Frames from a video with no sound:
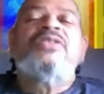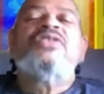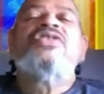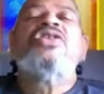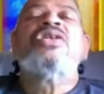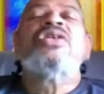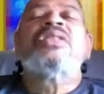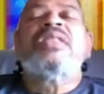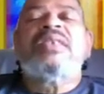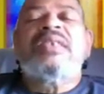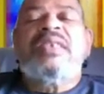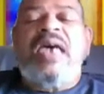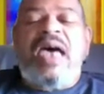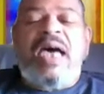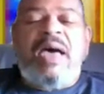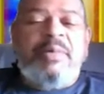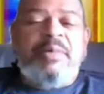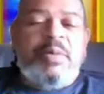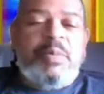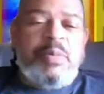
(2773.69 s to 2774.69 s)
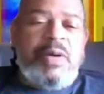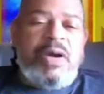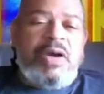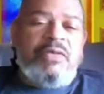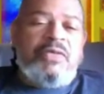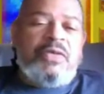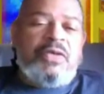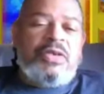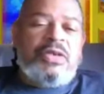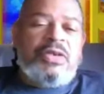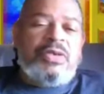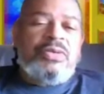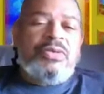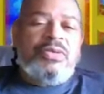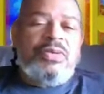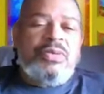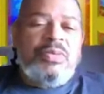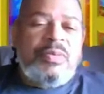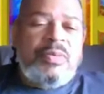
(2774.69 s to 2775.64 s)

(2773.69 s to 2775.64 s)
took the time to pray for you.